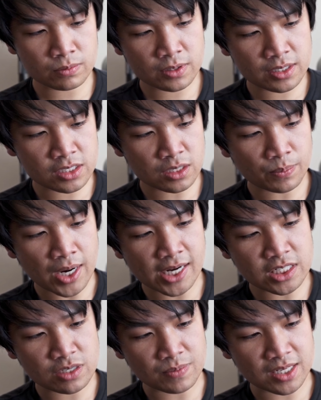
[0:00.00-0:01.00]
really
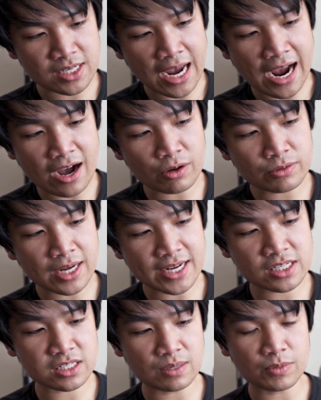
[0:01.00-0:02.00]
surprises me is how
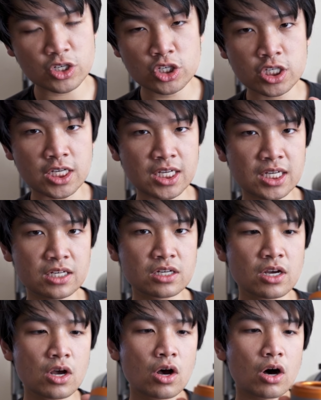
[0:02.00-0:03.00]
nicely machined
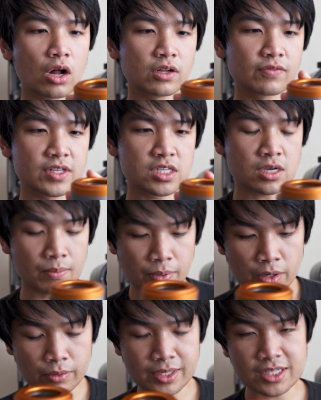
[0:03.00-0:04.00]
all of these
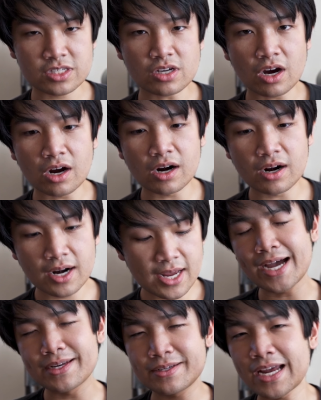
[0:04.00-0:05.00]
components are.
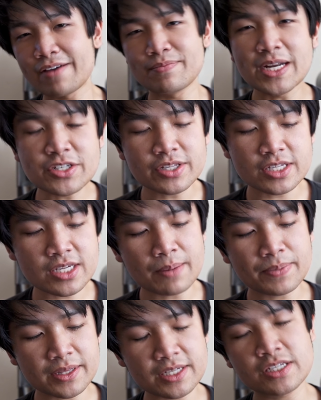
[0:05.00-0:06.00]
I have mentioned this
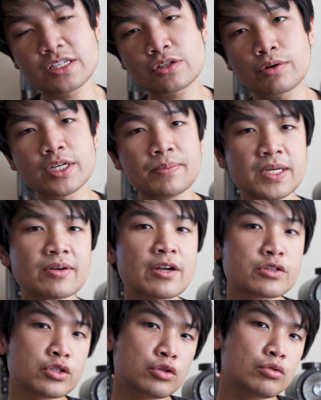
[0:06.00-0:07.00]
yet, but this is going to be
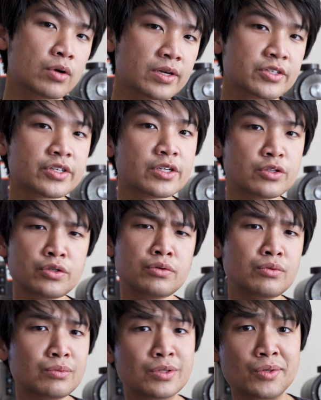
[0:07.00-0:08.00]
around 200
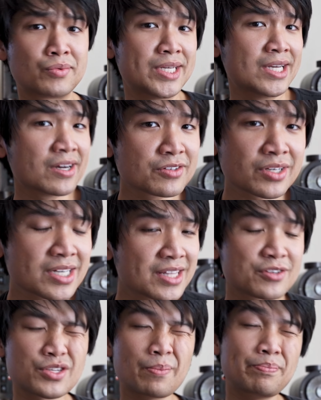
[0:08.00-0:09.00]
to 300.
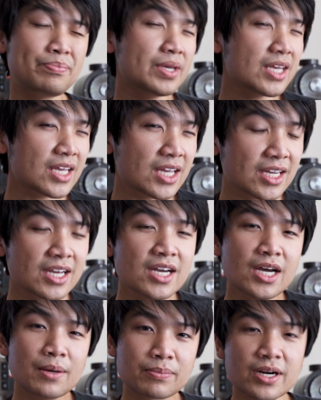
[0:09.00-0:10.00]
There's a big
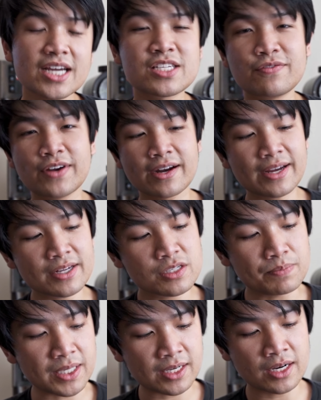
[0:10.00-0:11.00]
price variance
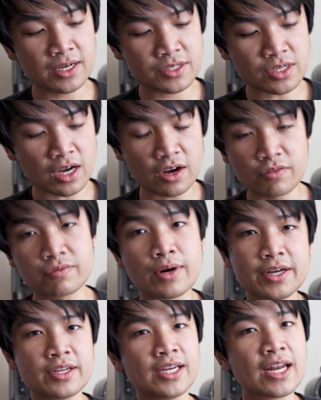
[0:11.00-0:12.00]
because of
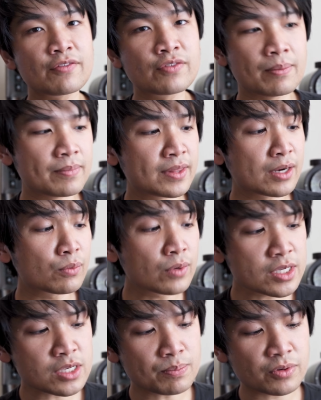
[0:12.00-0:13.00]
where you can get it from. There
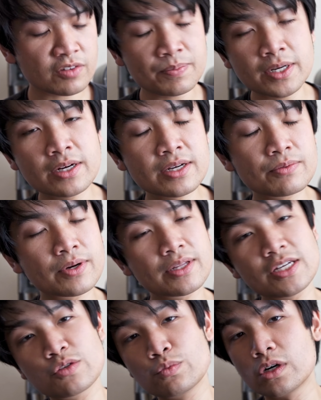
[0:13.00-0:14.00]
was a brief period where
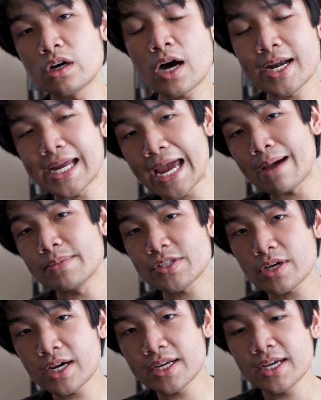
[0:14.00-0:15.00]
these were on
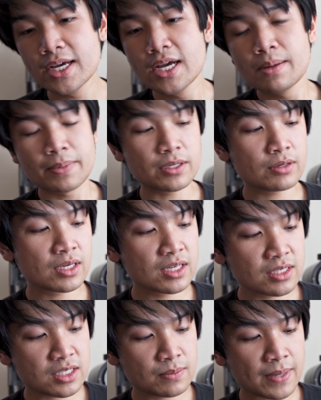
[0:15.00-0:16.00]
Amazon, but you can
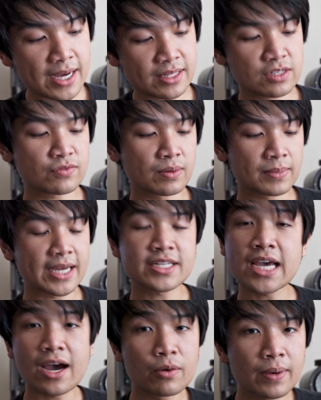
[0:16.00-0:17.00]
indeed buy these from like
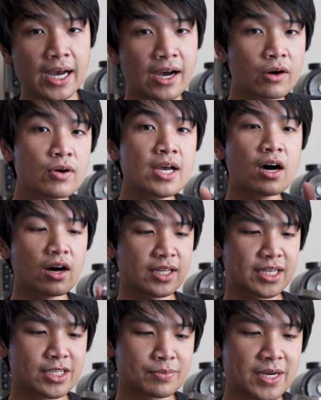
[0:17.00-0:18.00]
Taobao,
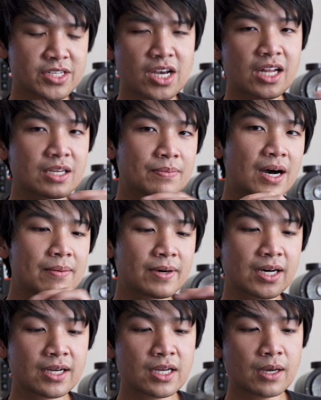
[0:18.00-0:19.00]
AliExpress,
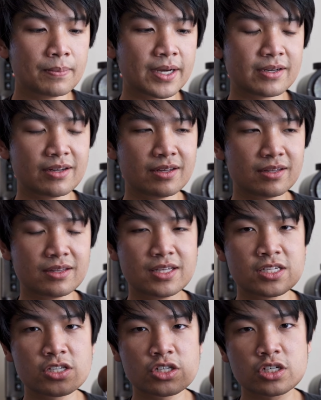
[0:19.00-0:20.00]
Alibaba, but
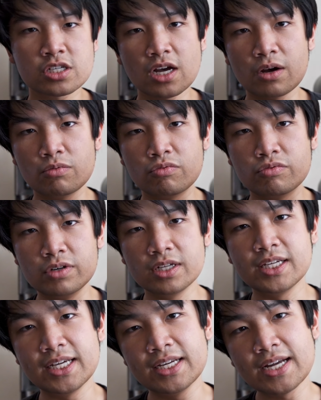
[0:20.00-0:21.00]
this is just a
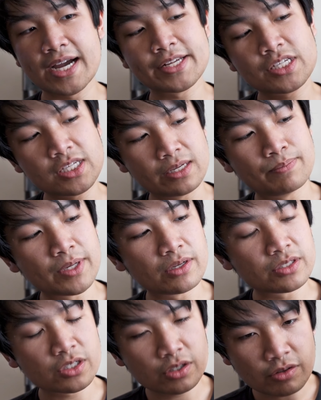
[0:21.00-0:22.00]
really nicely
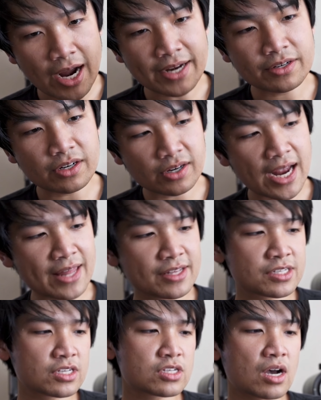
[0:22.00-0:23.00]
built grinder, and
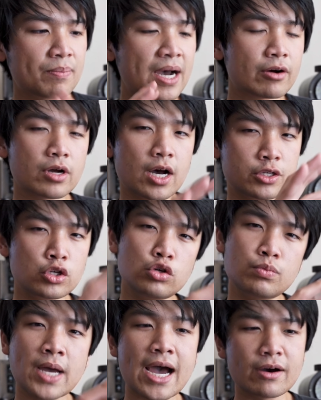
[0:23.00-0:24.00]
this is about a
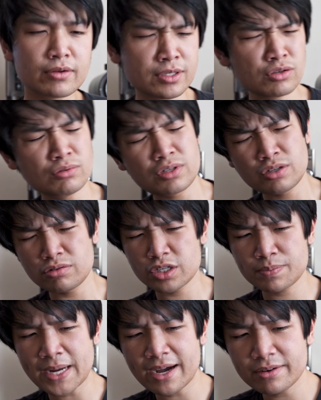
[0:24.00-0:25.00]
two pound, two,
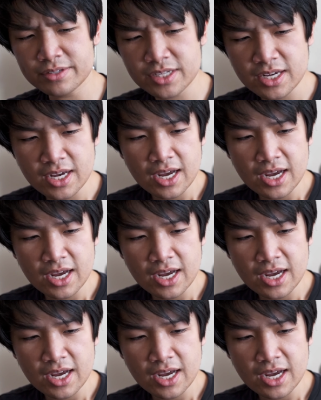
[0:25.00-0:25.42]
two-ish pounds.